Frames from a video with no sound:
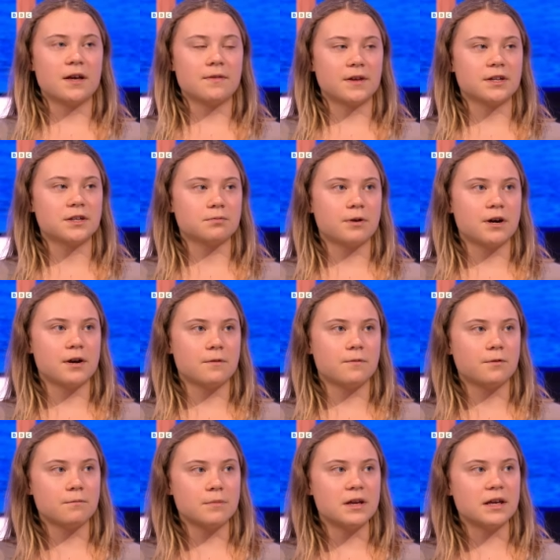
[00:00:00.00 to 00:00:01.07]
and that's why,
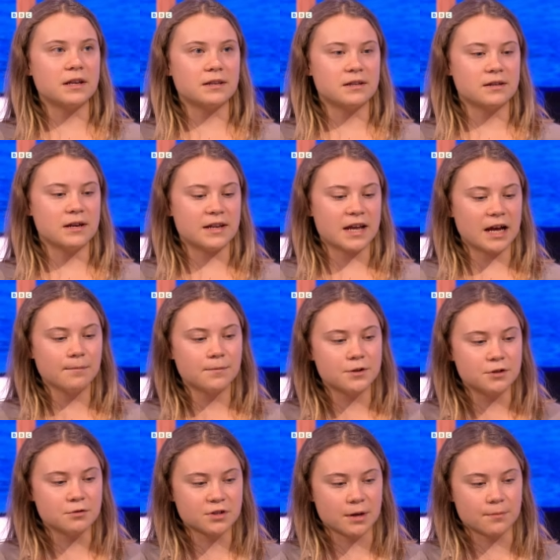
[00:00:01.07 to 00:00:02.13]
for me, it, it helped to
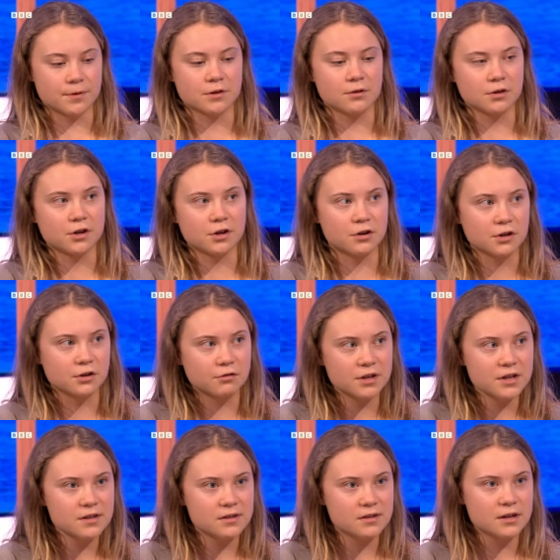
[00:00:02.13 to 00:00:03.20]
do something con
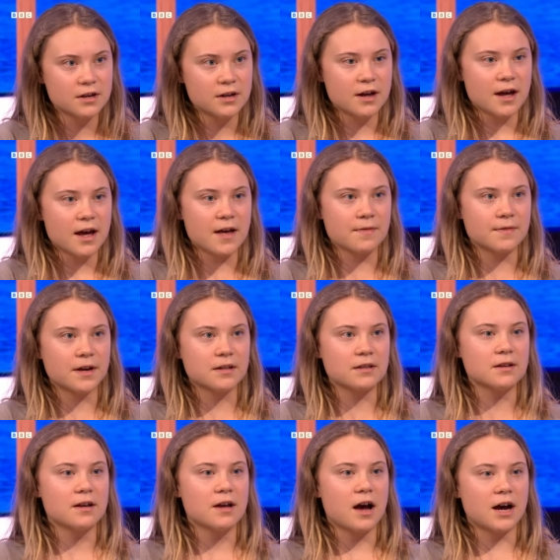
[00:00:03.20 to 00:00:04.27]
concrete and that
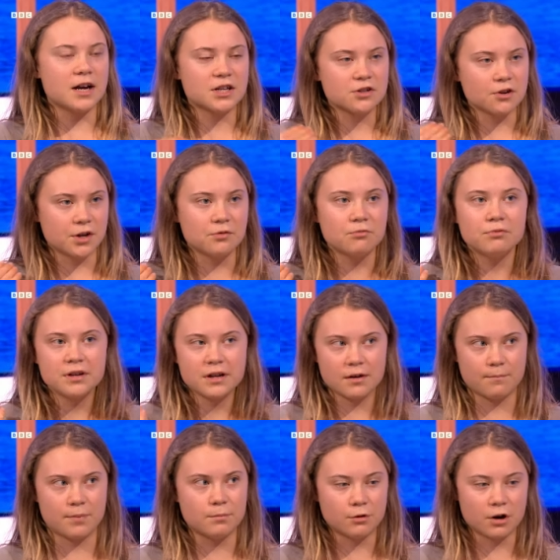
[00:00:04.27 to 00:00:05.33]
I started to read
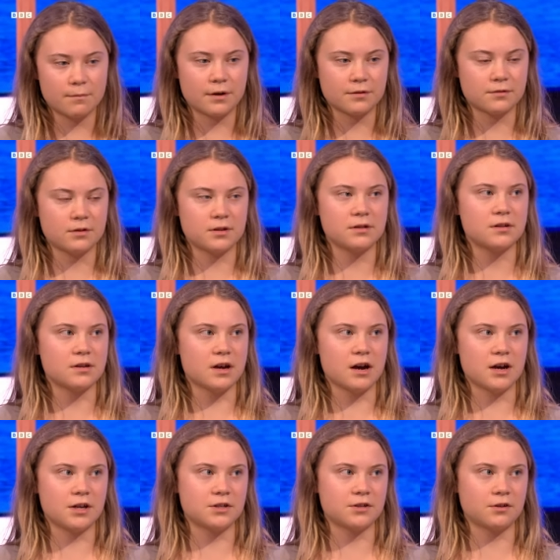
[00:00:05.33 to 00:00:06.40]
up more about it.
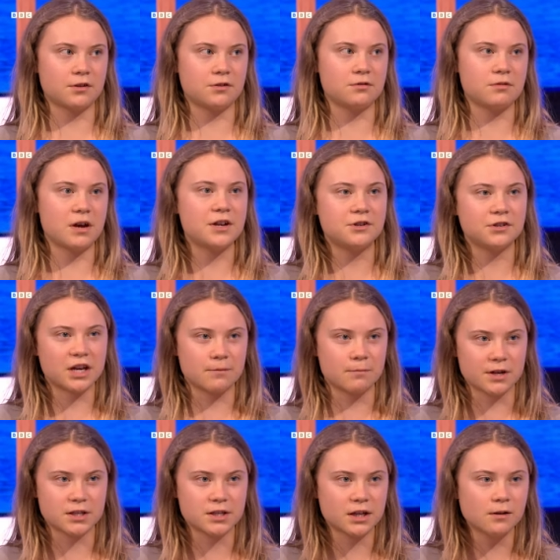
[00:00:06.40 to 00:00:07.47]
I started to educate
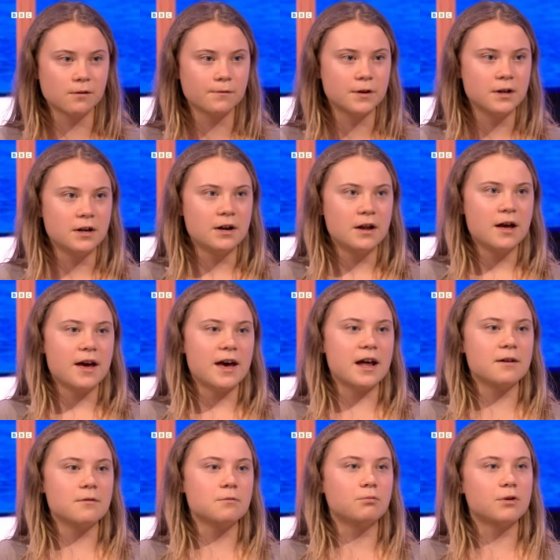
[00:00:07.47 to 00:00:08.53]
myself.
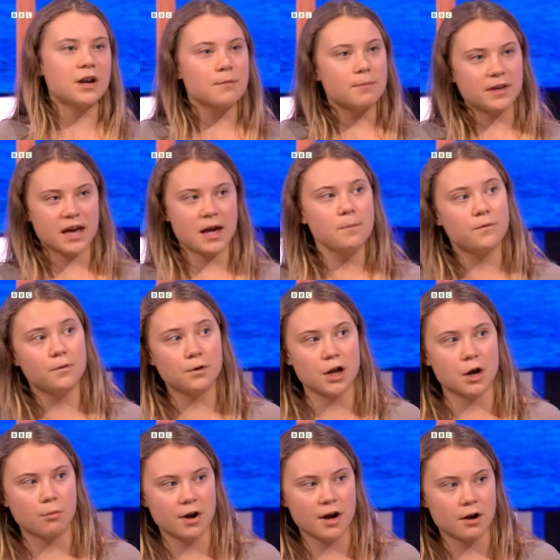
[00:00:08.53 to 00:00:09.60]
And when I became fully
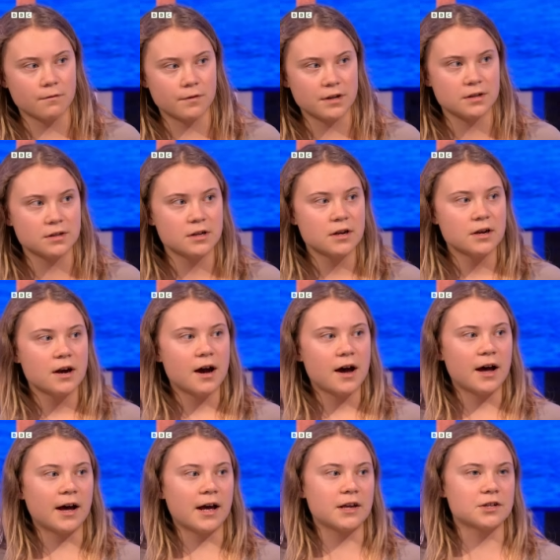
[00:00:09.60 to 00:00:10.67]
aware of it,
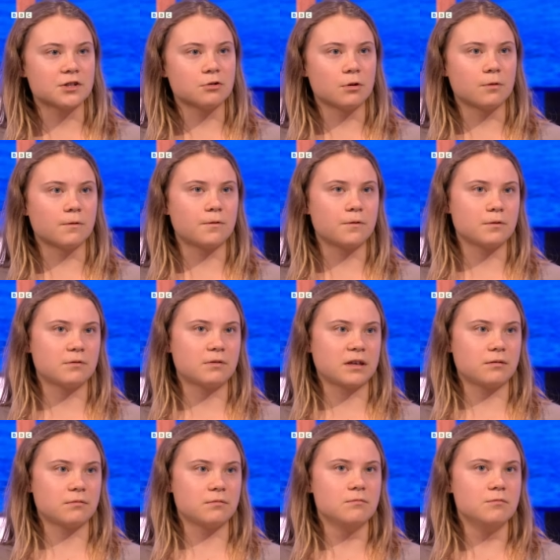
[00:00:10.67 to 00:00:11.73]
I sort of
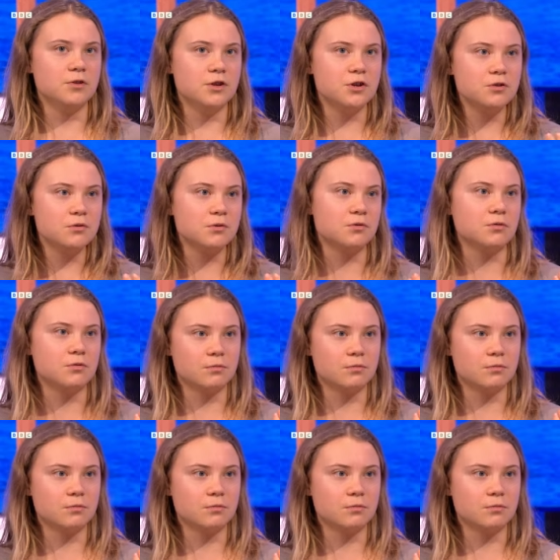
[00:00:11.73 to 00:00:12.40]
knew